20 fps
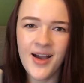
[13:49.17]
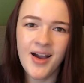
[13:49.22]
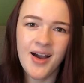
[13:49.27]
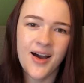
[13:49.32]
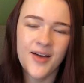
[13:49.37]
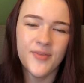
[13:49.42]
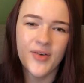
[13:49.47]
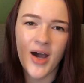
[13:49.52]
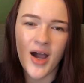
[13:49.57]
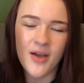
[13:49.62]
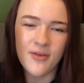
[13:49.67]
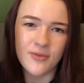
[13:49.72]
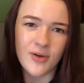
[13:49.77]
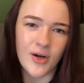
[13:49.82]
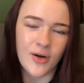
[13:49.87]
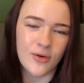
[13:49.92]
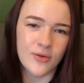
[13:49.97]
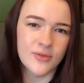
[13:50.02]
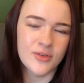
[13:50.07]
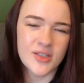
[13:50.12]
But I've
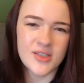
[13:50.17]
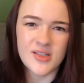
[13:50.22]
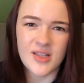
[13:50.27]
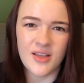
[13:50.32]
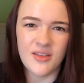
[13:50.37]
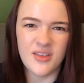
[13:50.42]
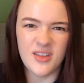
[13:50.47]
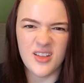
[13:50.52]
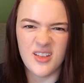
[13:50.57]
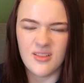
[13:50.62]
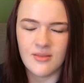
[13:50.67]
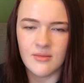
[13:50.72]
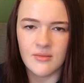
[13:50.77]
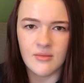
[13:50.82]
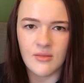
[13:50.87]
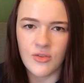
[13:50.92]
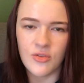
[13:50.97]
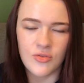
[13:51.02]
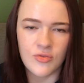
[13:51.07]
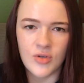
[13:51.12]
owned this, I think,
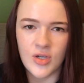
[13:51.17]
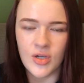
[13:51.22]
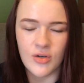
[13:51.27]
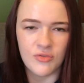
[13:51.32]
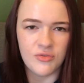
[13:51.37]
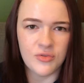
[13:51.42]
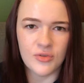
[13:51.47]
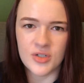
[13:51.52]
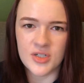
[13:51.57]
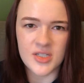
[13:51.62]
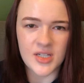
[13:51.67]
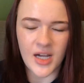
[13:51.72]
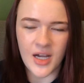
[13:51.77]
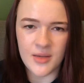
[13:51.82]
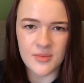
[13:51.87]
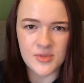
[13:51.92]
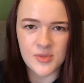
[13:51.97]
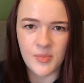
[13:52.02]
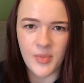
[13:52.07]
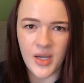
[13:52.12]
three or four
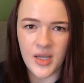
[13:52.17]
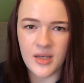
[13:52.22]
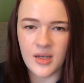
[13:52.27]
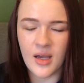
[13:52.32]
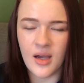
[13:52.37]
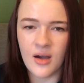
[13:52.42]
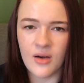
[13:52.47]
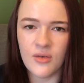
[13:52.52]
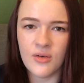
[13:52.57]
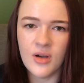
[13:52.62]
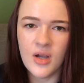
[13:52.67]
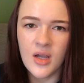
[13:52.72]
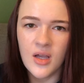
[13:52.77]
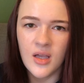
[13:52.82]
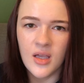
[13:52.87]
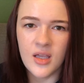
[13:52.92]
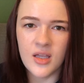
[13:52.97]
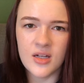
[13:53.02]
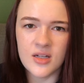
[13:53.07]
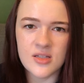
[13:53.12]
times by now.
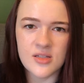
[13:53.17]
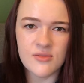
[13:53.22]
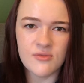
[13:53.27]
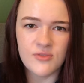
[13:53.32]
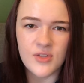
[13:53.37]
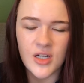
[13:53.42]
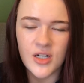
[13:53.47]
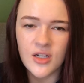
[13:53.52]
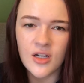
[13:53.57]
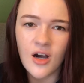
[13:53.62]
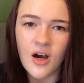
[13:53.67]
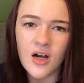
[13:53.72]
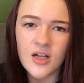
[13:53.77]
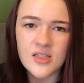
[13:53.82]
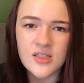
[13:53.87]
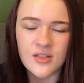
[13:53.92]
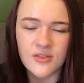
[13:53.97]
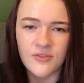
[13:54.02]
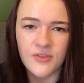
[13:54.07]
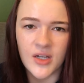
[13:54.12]
It is very
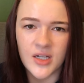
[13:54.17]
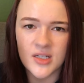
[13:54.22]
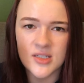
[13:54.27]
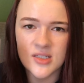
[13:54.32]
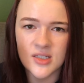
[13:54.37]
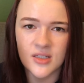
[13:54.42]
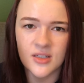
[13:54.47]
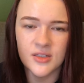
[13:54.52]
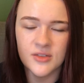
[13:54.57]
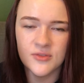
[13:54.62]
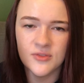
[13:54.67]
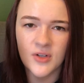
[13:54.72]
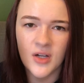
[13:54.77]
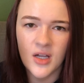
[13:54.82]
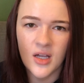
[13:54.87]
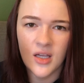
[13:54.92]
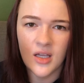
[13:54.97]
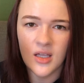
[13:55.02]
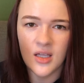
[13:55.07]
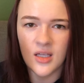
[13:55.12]
cost effective.
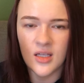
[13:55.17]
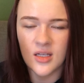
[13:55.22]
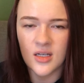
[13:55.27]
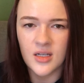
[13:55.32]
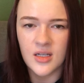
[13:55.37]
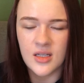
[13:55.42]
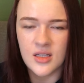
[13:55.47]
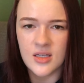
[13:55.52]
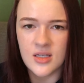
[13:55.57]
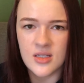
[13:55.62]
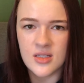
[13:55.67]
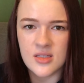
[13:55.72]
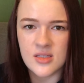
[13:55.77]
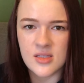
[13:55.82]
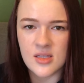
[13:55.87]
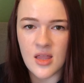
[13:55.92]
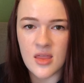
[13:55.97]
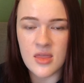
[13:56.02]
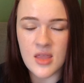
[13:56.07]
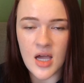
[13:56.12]
It
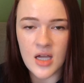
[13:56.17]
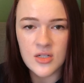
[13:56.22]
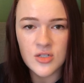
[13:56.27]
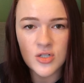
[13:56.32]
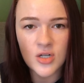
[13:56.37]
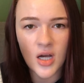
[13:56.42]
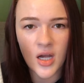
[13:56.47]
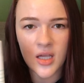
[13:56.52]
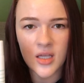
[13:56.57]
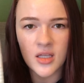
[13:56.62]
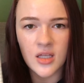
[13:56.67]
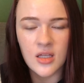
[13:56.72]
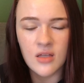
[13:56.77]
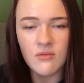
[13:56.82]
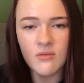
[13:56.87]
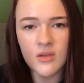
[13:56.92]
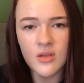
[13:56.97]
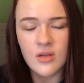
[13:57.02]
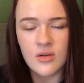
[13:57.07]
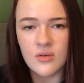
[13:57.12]
is non-drying
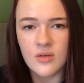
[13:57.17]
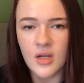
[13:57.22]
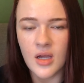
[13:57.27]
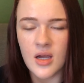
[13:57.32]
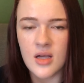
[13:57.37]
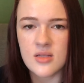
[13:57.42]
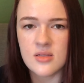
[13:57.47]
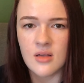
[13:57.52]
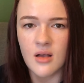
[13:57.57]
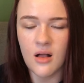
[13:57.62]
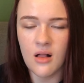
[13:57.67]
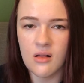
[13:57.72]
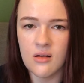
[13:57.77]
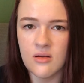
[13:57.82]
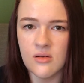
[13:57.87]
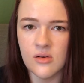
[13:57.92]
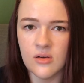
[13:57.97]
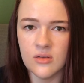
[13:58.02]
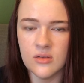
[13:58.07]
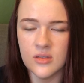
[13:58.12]
even though it has
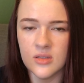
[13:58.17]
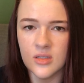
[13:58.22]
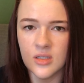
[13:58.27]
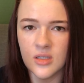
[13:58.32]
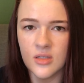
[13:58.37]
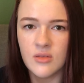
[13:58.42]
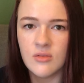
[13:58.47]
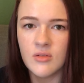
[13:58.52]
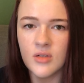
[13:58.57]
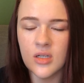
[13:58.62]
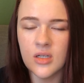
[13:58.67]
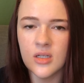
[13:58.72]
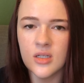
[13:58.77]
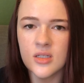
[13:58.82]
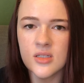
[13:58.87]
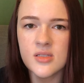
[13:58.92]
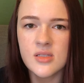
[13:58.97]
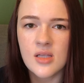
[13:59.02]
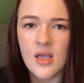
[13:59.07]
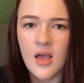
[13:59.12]
alcohol in the
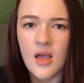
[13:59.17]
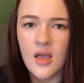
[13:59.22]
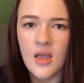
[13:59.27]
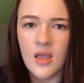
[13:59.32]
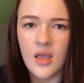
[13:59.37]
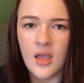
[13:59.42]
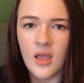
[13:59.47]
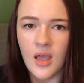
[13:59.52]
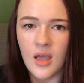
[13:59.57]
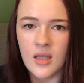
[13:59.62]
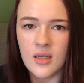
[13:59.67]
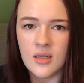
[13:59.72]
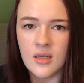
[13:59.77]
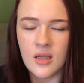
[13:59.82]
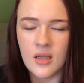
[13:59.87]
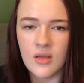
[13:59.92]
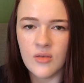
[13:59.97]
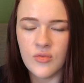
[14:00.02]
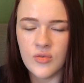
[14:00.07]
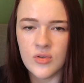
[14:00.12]
ingredients and
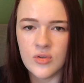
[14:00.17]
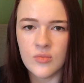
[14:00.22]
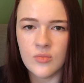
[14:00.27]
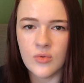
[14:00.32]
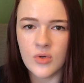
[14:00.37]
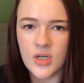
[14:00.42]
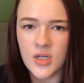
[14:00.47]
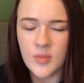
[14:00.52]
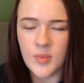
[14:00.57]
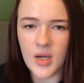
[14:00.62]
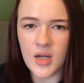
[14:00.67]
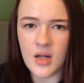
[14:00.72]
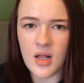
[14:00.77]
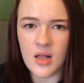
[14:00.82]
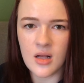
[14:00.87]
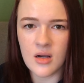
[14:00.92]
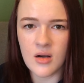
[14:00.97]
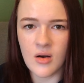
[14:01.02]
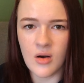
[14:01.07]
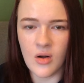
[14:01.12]
if you're worried about
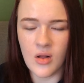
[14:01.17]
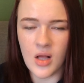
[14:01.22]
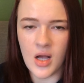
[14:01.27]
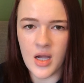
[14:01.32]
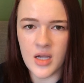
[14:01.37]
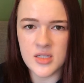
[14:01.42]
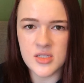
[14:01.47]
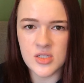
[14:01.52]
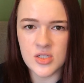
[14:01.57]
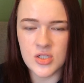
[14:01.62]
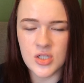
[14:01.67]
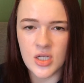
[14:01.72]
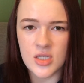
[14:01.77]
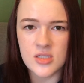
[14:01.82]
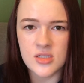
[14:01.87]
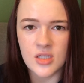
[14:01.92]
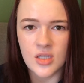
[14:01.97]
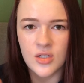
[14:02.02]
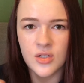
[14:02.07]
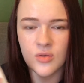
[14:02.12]
alcohol, I
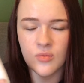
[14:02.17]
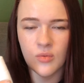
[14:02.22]
suggest that you